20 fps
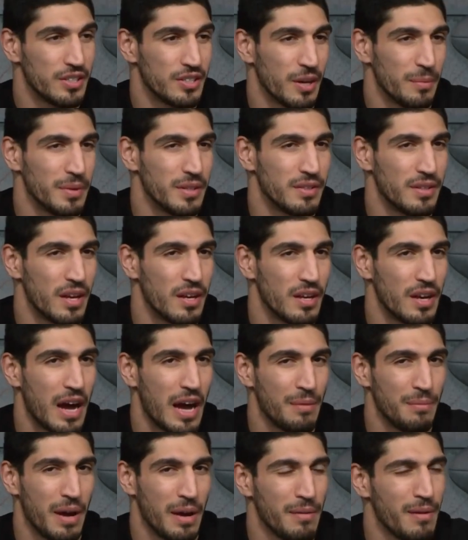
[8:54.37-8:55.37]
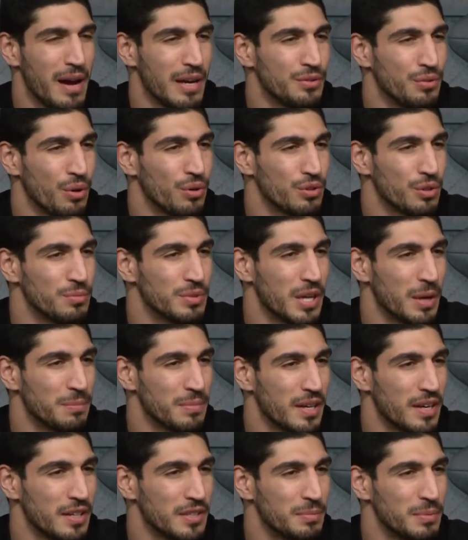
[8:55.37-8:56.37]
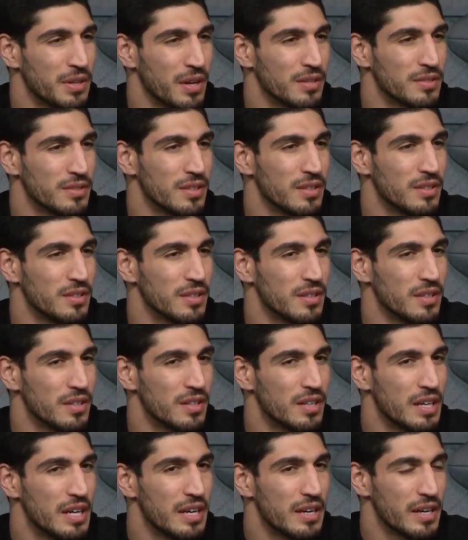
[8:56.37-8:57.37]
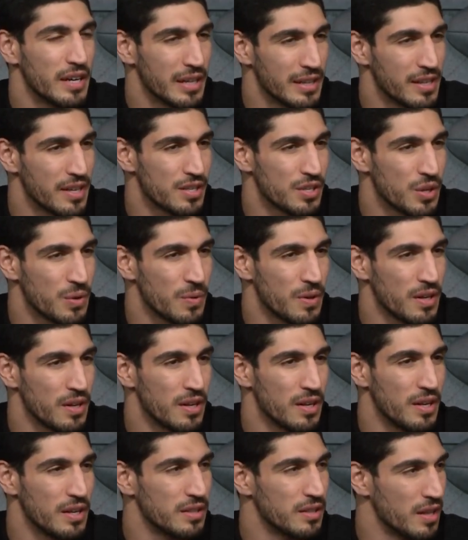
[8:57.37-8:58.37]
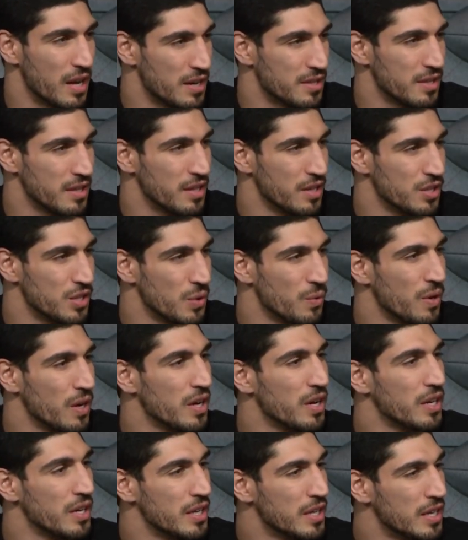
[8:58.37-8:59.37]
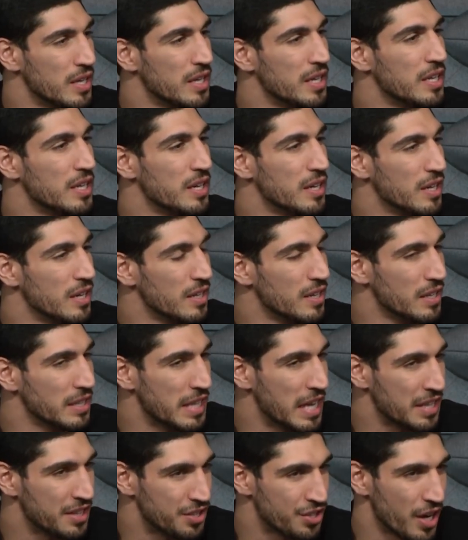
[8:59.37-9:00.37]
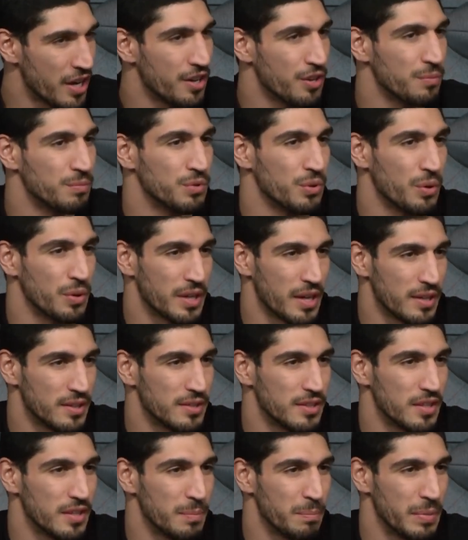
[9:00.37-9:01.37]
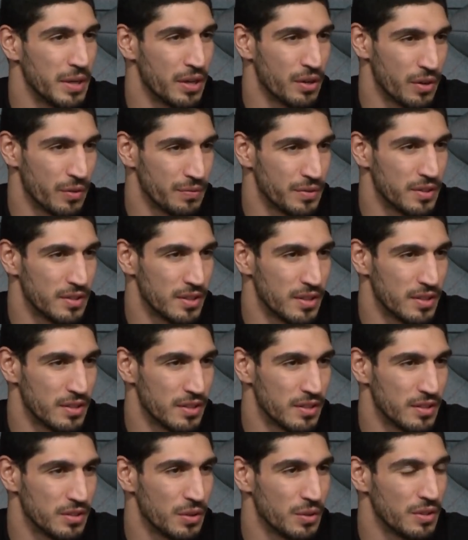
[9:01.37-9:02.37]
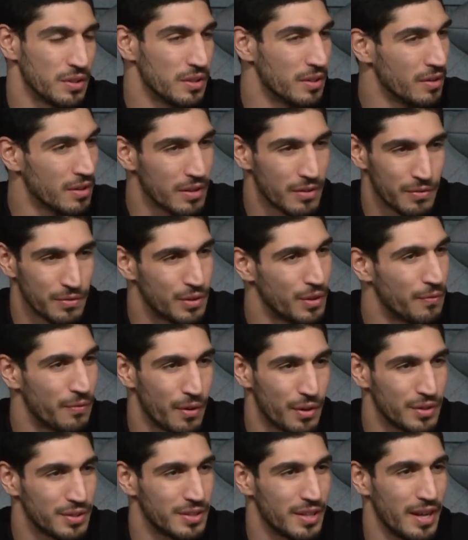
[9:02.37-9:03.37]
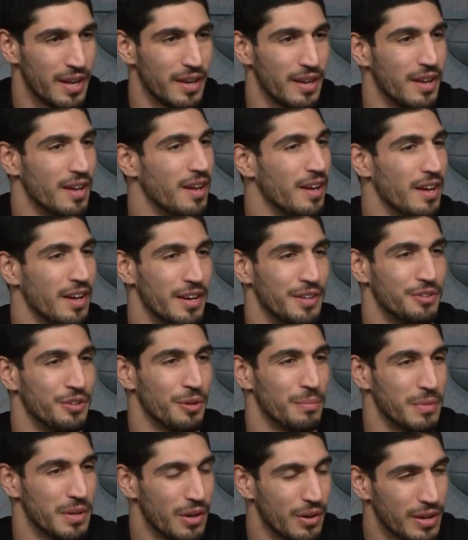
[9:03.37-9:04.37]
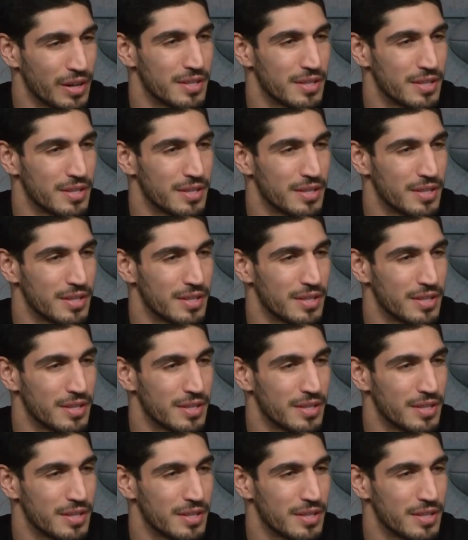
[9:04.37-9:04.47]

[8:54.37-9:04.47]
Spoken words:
So I talk to him sometimes, because the Ersan Ilyasova, they traded him to OKC beginning of the season. So the first day he told me,